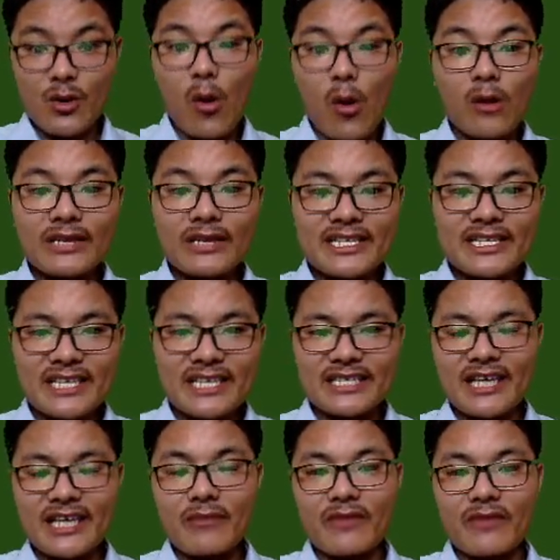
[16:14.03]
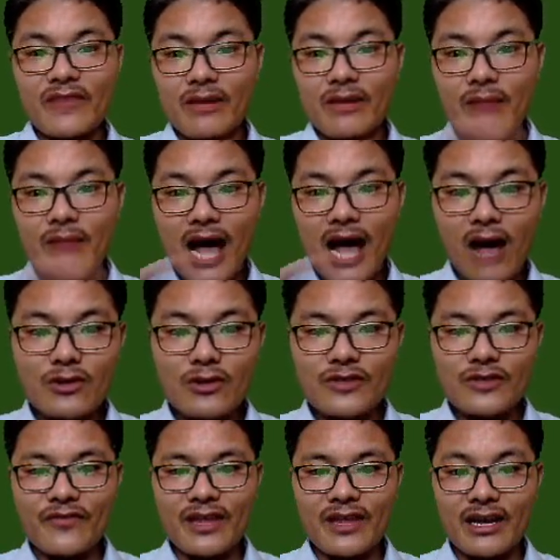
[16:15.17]
All these enzymes, if come out
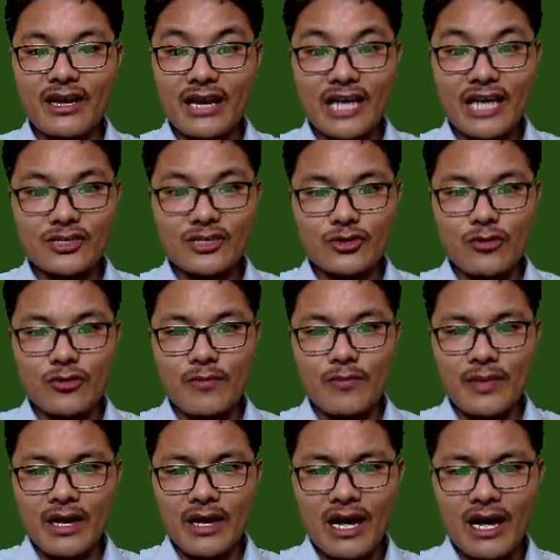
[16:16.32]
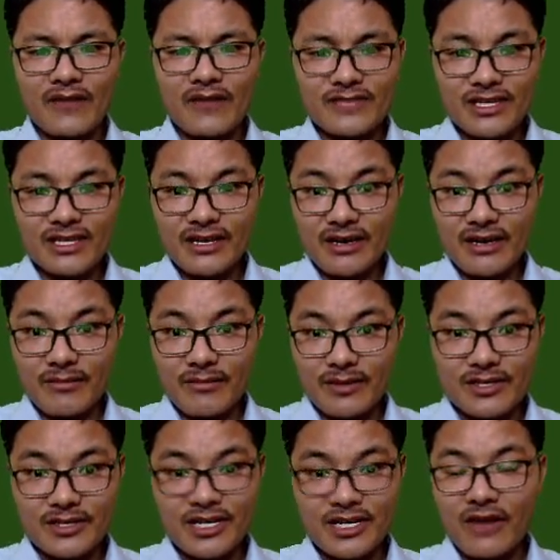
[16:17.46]
of the lysosome after the
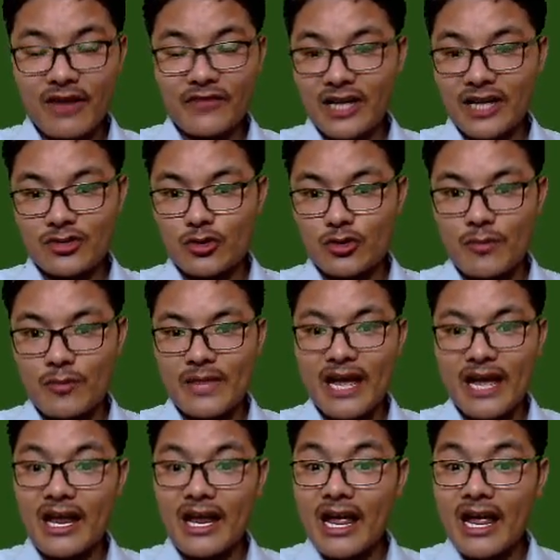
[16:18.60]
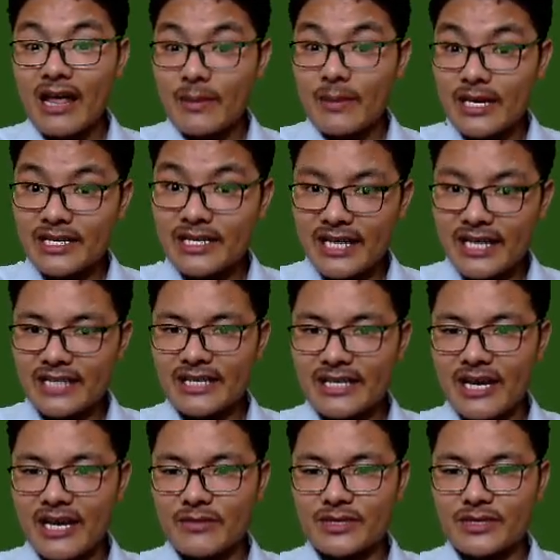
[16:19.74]
bursting of lysosome, then these
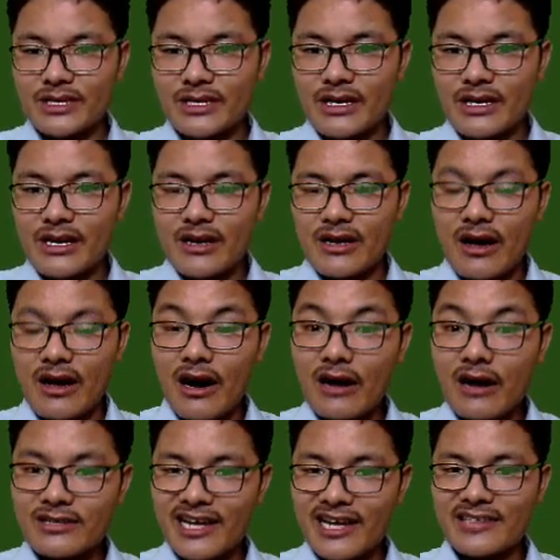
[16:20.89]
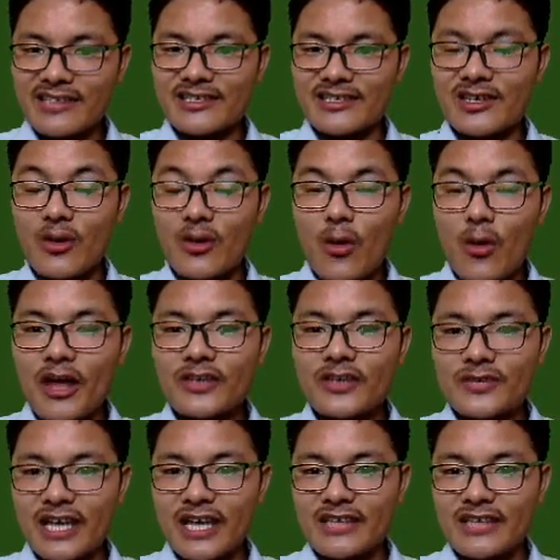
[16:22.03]
enzymes are going to
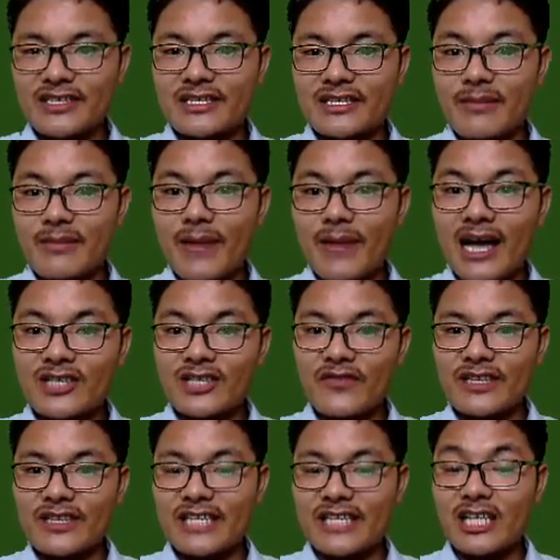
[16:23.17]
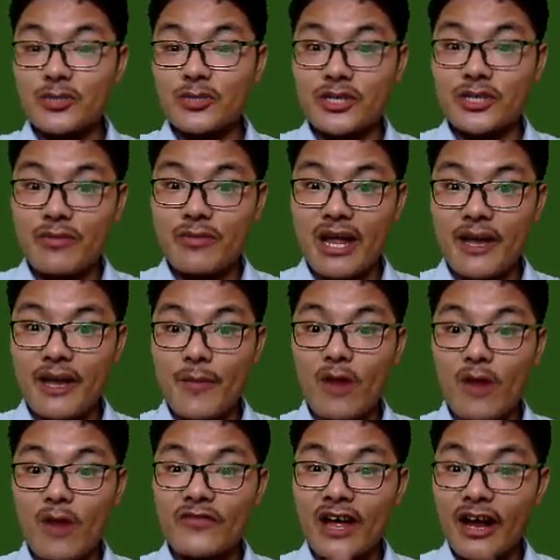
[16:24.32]
digest the parts of the cells which are made up
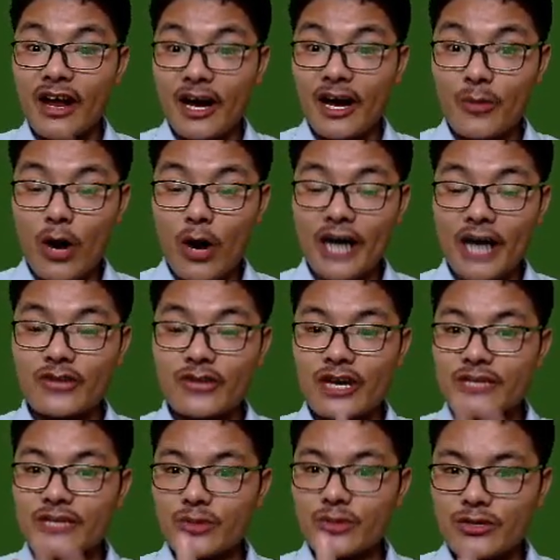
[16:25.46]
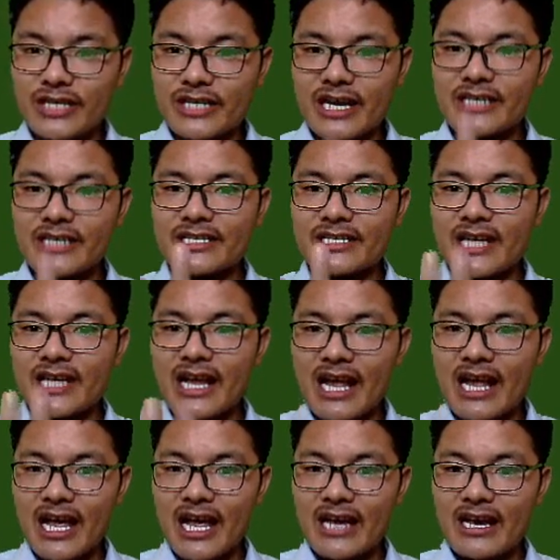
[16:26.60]
of carbohydrate, proteins,
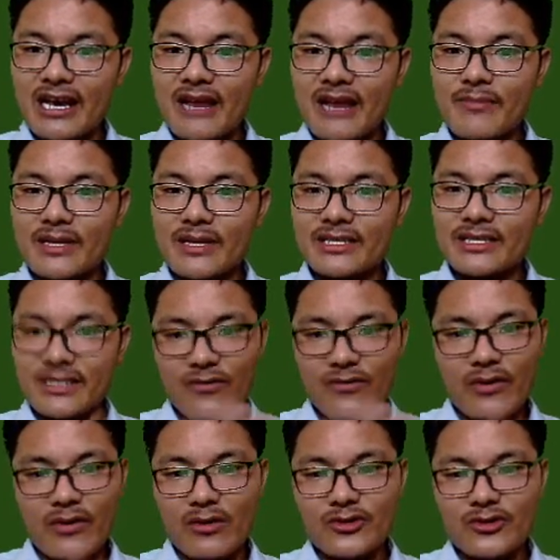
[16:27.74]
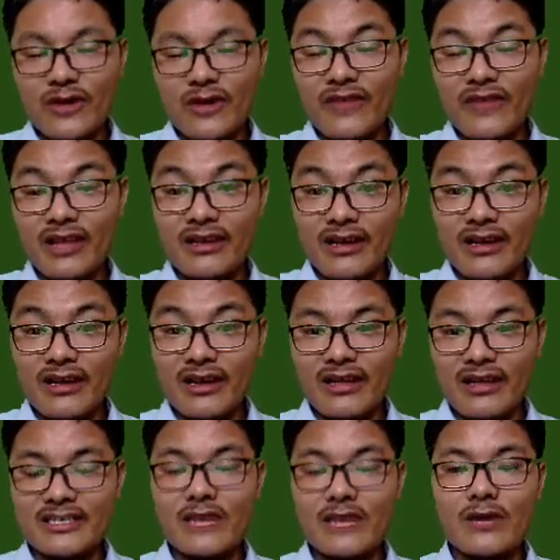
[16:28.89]
and lipids. You also have other
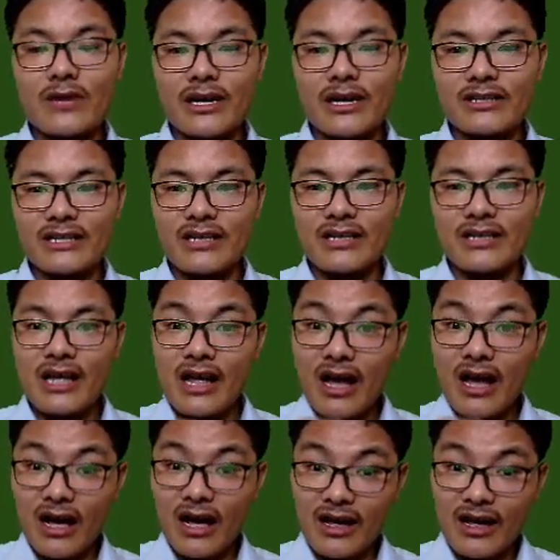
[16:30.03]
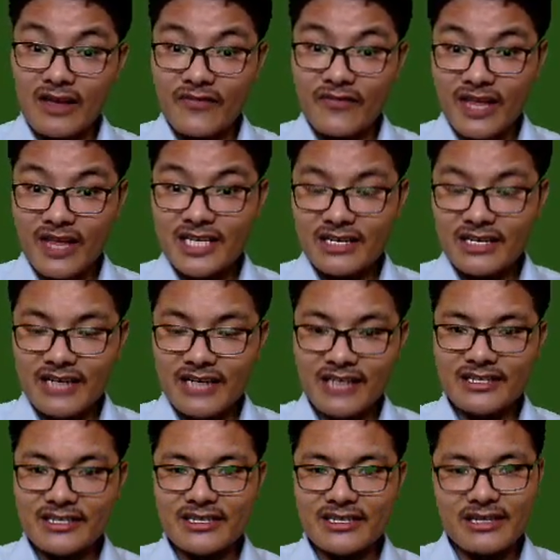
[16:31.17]
cellular content. If these are
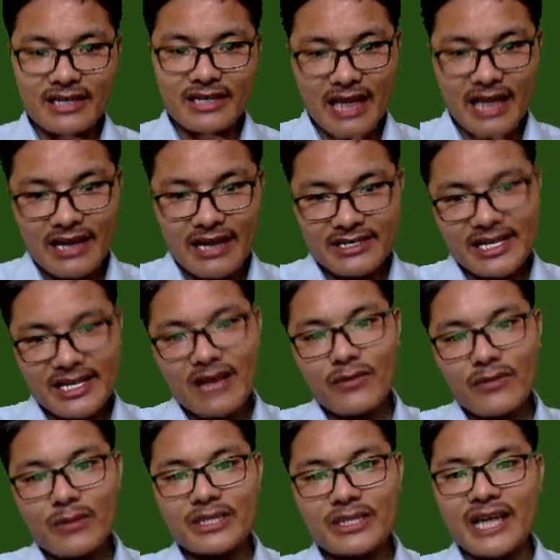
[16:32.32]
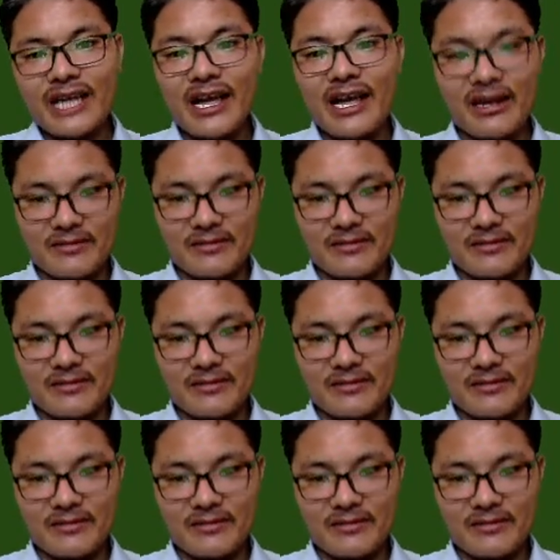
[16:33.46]
digested, then cell will be dying.